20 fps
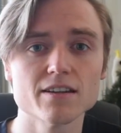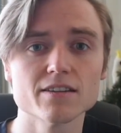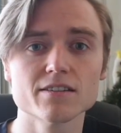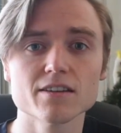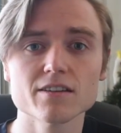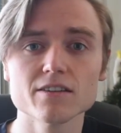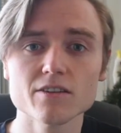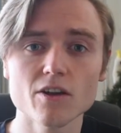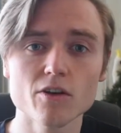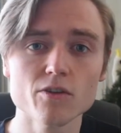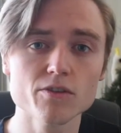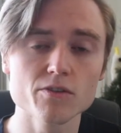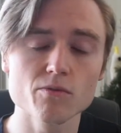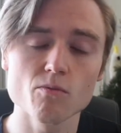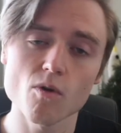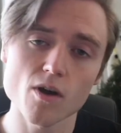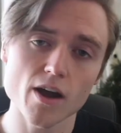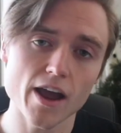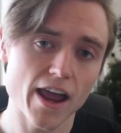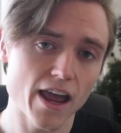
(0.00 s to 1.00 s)
to note
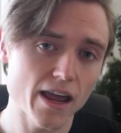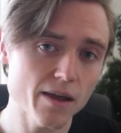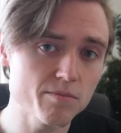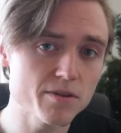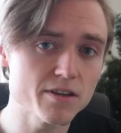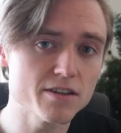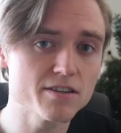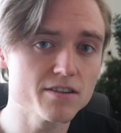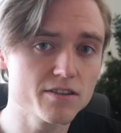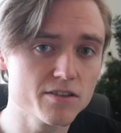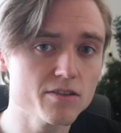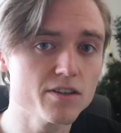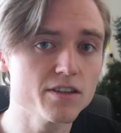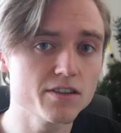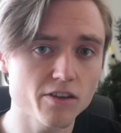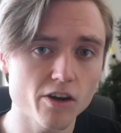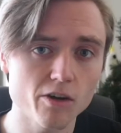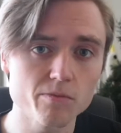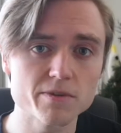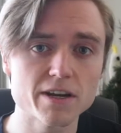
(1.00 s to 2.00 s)
what happened to
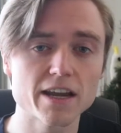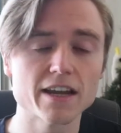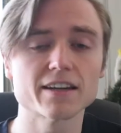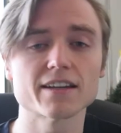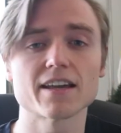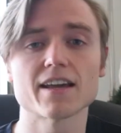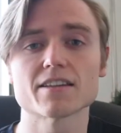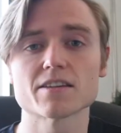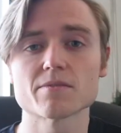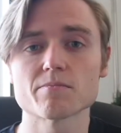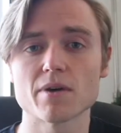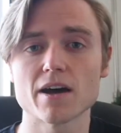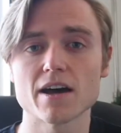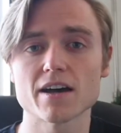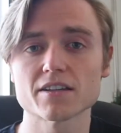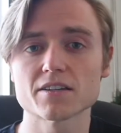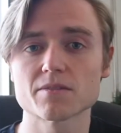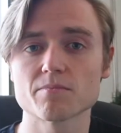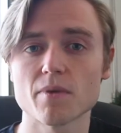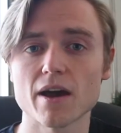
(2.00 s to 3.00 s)
this object as it
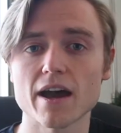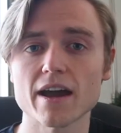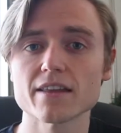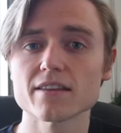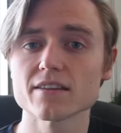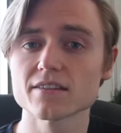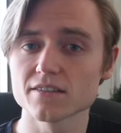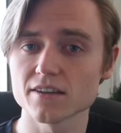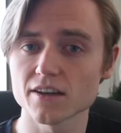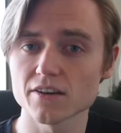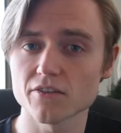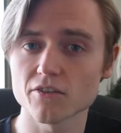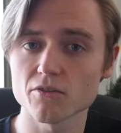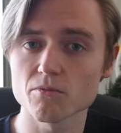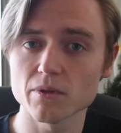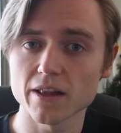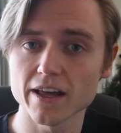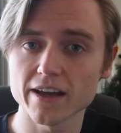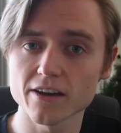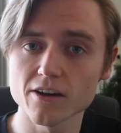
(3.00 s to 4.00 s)
passed by the central
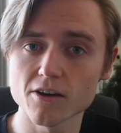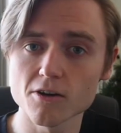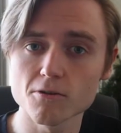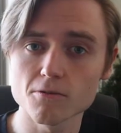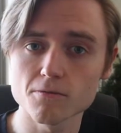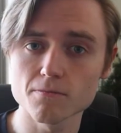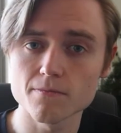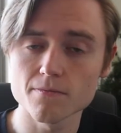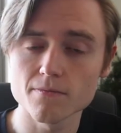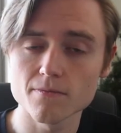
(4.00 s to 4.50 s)
black hole.